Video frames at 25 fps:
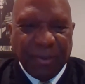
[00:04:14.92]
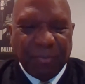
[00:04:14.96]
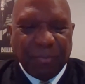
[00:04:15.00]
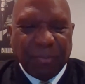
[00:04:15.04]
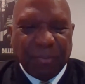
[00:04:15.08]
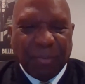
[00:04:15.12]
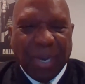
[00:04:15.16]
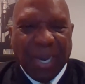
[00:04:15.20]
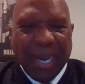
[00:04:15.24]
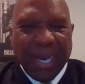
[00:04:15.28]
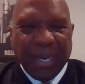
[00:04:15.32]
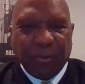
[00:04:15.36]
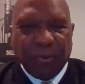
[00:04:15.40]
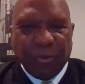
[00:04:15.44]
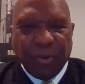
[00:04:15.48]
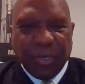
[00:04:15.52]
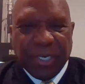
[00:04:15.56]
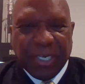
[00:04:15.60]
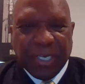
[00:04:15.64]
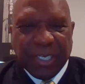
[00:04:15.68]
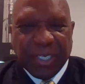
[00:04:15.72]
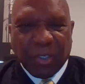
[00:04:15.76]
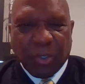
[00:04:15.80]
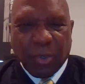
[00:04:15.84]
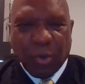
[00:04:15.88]
mind
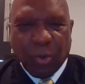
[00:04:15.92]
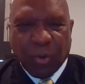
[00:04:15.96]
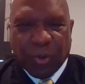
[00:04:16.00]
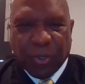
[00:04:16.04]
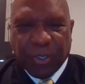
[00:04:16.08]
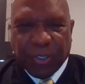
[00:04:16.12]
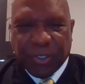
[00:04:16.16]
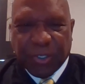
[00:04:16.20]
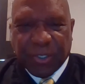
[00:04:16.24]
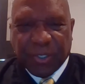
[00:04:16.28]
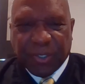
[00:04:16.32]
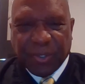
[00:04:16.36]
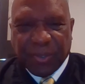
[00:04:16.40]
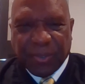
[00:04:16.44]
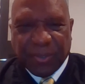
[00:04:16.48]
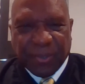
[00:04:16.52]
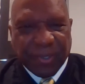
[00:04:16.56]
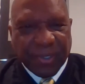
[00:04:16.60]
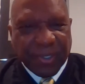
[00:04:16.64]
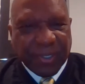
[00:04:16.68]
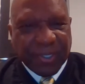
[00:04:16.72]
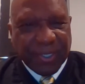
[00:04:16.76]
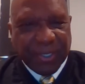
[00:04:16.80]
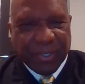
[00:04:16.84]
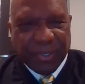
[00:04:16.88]
reading course
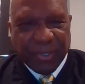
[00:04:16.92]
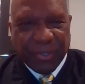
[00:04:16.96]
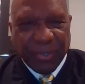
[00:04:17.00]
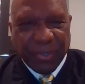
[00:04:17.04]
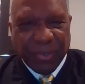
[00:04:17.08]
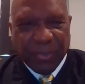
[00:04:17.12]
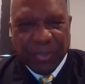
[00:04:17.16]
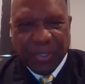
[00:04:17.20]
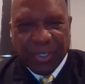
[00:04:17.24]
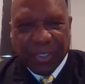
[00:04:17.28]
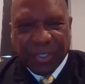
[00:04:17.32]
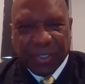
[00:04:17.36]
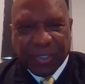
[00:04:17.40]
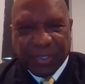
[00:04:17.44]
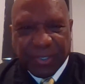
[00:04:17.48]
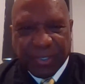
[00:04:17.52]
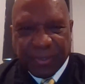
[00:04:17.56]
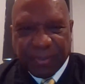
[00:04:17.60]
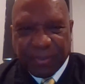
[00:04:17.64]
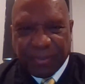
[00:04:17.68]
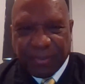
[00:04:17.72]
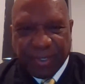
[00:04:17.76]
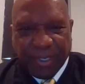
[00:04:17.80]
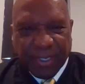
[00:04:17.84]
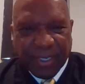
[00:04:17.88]
or can do this,
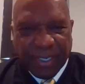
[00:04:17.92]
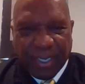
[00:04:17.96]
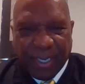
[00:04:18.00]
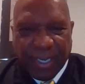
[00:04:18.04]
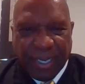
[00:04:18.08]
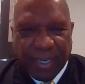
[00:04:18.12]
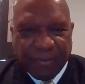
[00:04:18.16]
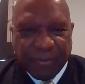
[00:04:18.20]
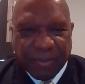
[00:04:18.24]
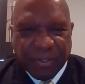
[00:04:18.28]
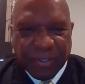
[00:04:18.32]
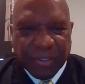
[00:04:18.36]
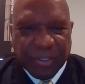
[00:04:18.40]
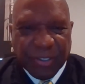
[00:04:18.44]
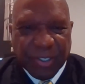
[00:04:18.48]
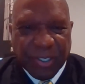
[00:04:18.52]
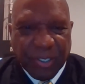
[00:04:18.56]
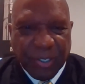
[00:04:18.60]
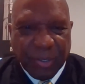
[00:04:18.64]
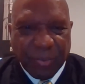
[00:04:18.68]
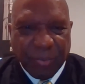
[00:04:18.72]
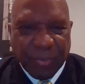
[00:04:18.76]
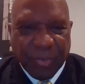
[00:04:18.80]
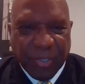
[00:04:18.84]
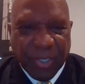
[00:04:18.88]
and I haven't seen
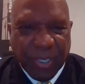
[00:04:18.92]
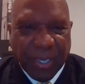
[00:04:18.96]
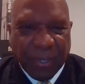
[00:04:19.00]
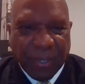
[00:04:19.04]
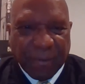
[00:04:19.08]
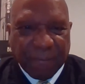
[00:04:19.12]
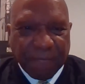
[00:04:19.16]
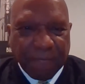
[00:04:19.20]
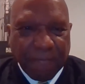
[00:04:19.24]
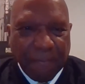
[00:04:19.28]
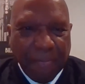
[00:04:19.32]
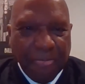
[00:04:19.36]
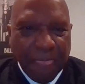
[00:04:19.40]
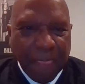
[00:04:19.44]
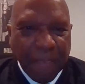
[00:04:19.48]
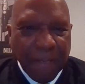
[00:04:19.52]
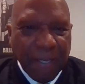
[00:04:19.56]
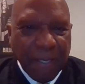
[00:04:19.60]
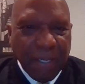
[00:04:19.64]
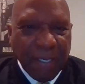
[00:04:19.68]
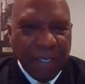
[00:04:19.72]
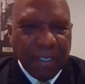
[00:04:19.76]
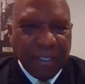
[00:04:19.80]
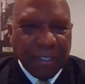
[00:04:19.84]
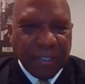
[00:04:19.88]
them yet.
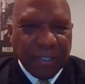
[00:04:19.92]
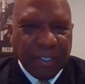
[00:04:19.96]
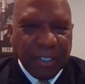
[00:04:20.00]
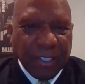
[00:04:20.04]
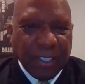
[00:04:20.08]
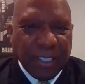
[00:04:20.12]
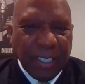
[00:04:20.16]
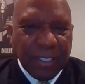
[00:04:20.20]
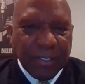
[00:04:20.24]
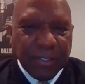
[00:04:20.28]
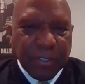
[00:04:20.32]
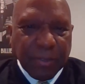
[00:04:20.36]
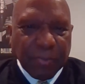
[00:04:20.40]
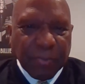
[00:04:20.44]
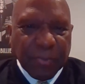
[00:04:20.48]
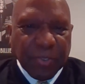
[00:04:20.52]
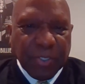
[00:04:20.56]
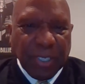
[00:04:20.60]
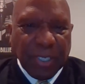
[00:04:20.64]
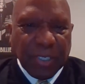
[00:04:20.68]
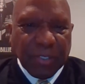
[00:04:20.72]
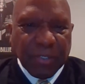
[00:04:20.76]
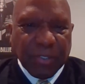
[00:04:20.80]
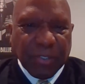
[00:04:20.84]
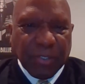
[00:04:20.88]
To get some
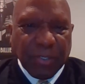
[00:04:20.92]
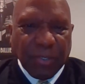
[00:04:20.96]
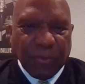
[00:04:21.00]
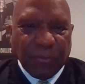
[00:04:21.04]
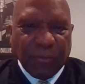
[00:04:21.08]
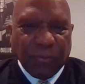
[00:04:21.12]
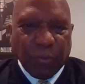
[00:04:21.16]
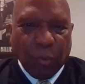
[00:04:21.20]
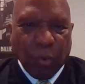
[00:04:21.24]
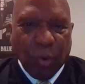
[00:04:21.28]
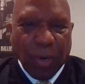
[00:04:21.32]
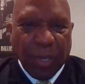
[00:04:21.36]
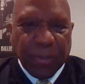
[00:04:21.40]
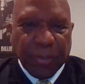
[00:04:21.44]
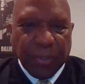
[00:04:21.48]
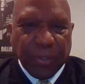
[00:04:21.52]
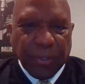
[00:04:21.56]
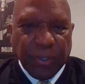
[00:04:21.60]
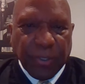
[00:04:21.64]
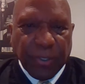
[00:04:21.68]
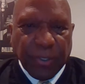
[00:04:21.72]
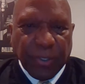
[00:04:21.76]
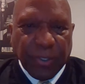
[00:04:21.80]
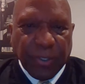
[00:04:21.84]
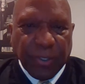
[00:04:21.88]
sense of
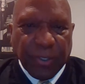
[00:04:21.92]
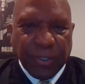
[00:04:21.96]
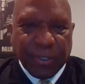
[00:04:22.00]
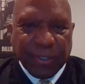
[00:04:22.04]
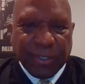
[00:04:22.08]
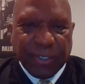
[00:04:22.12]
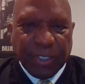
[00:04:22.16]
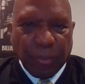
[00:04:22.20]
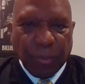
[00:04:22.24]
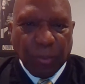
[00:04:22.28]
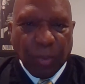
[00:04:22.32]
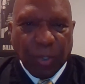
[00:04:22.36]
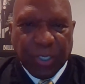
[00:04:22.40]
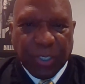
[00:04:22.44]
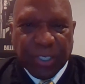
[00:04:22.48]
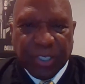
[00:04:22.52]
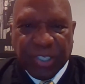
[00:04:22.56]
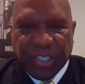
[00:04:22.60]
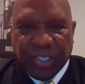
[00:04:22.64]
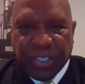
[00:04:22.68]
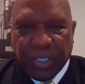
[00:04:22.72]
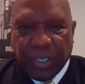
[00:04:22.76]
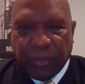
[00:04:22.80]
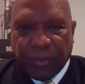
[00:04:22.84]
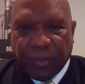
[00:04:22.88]
whether someone
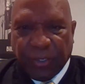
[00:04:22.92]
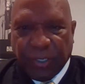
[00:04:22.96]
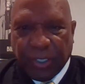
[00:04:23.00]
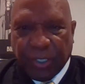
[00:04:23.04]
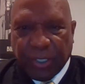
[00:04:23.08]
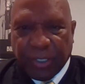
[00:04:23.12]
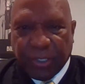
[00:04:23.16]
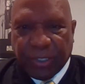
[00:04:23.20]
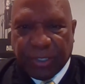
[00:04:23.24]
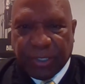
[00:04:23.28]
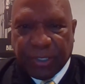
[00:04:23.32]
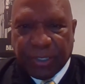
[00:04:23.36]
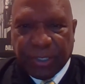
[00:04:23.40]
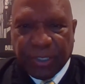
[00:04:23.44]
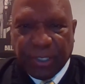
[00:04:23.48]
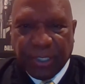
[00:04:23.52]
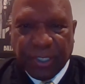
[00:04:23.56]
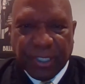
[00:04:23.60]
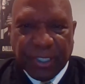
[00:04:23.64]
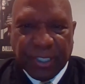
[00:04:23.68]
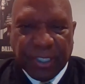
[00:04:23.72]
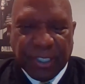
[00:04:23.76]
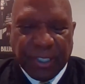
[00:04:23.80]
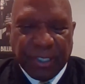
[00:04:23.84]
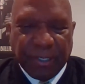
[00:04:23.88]
is
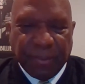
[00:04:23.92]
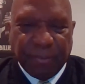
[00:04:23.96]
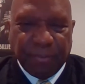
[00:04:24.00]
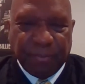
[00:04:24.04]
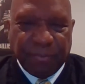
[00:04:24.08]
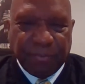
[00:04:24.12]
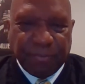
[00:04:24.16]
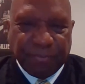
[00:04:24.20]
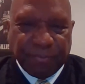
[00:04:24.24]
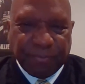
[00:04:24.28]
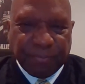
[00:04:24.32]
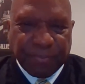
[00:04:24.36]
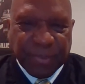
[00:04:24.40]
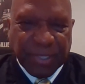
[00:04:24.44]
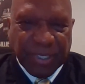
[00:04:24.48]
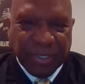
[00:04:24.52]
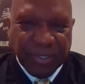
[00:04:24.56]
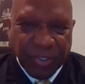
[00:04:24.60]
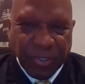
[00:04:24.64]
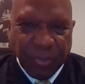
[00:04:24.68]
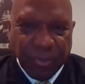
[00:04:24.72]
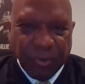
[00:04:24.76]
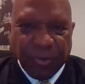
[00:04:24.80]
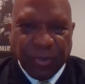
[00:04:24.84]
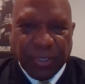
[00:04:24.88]
seriously
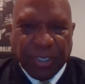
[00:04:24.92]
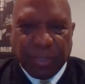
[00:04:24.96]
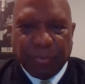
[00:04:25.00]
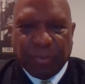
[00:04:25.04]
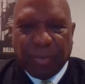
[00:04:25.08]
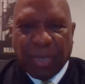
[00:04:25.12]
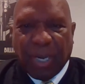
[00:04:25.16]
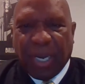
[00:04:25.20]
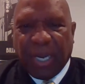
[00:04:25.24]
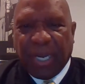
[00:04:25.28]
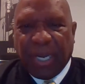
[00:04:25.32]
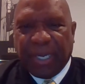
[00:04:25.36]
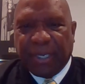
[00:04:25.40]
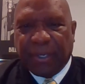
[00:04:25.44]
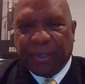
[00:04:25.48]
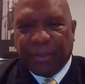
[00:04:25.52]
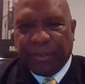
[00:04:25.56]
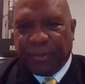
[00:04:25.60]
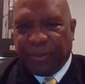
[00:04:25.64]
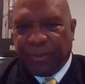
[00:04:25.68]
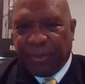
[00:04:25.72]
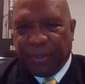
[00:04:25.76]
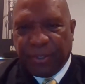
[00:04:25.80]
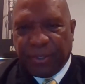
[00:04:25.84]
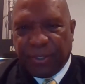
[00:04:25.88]
considering buying
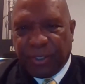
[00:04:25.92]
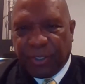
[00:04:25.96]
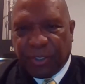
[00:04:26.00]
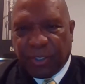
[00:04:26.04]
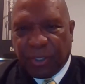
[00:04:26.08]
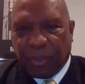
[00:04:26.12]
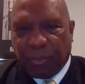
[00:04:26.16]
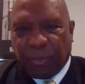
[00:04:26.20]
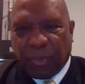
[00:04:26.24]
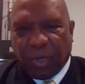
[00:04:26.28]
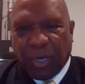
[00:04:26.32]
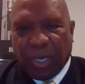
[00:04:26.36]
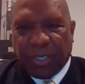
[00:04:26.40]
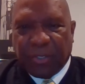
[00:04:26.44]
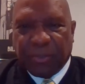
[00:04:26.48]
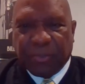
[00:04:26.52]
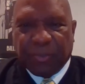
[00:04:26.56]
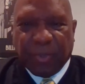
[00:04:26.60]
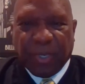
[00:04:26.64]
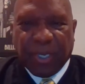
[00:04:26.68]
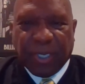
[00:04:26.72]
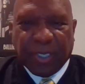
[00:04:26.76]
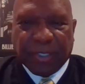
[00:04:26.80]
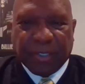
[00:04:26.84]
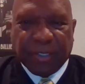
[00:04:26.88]
or they're just a
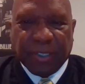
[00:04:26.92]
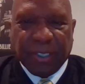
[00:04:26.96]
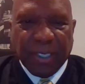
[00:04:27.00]
prospect,